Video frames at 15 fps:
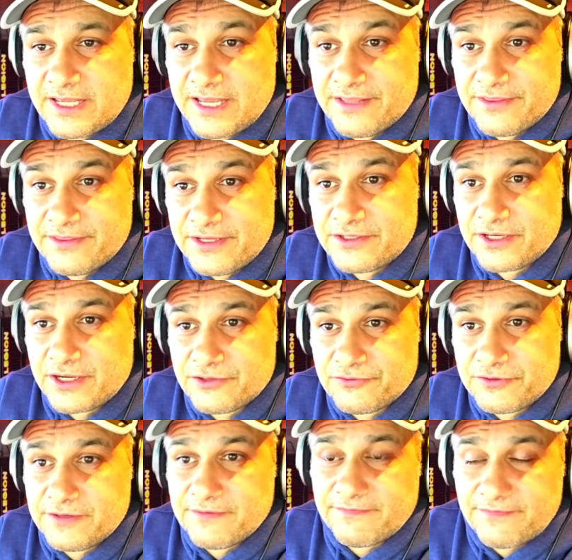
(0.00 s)
in this
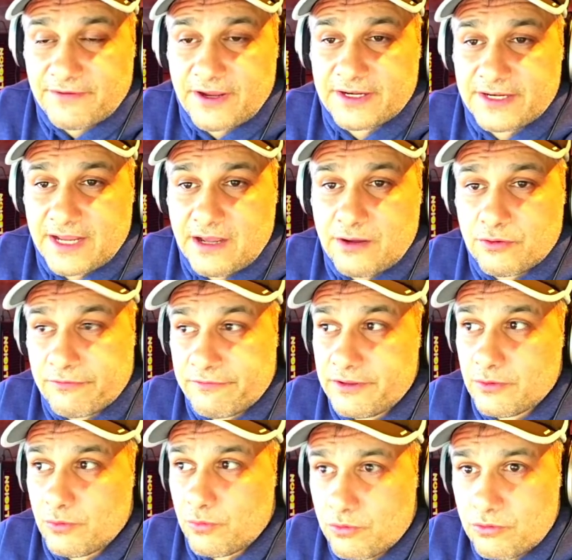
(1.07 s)
country to find out, or in
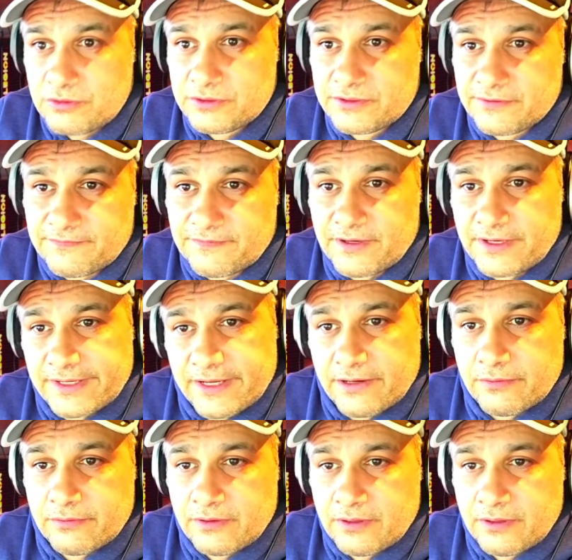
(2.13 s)
the world to find out,